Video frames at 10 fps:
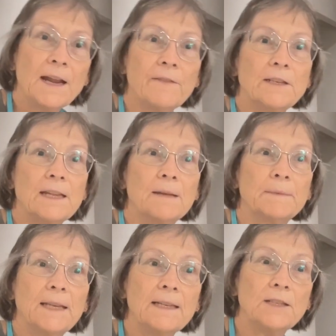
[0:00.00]
a
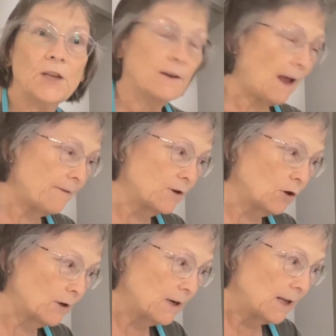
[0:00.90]
TM6 and you haven't
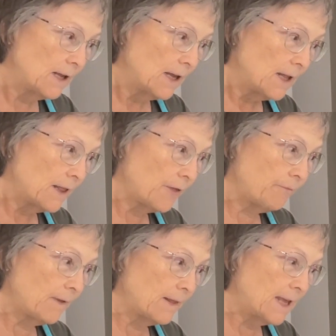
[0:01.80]
got the
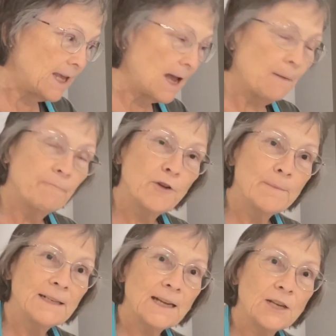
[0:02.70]

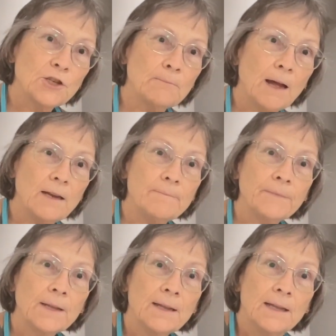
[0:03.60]
fermentation mode,
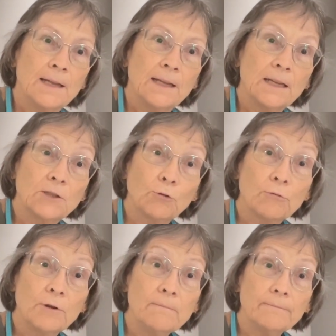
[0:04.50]
it's all
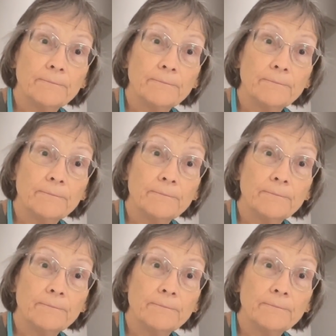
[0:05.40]
good.